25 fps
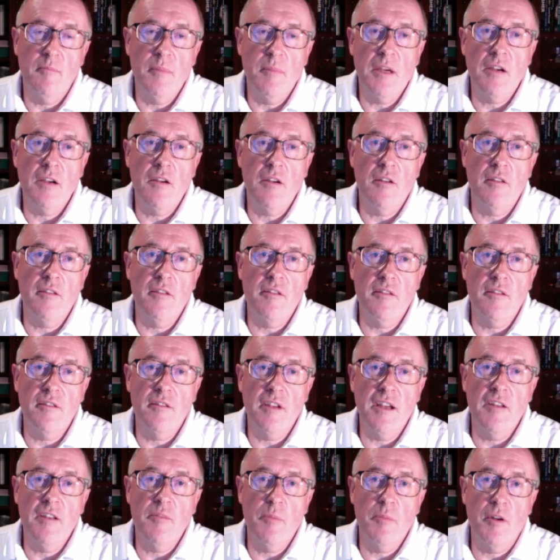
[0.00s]
because
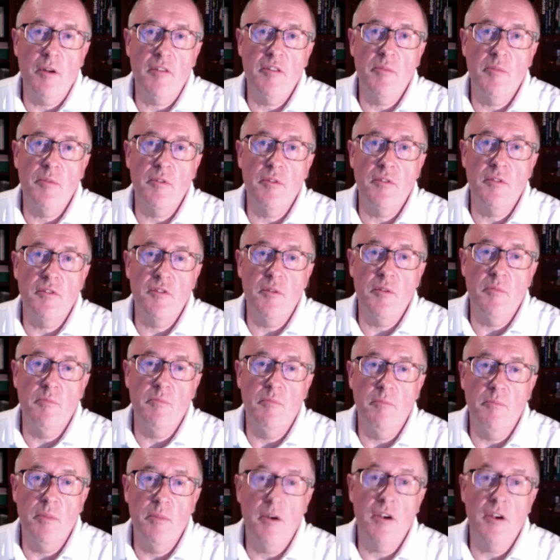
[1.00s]
it's possible to
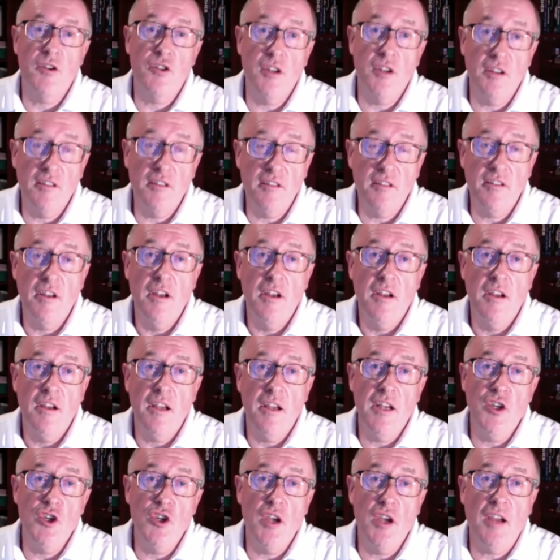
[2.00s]
purchase
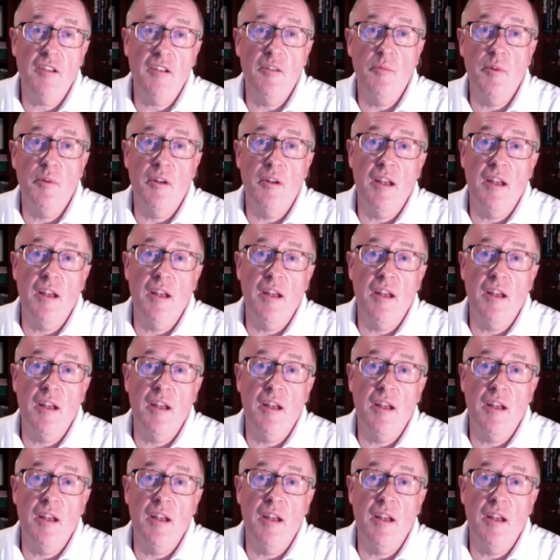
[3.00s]
injectable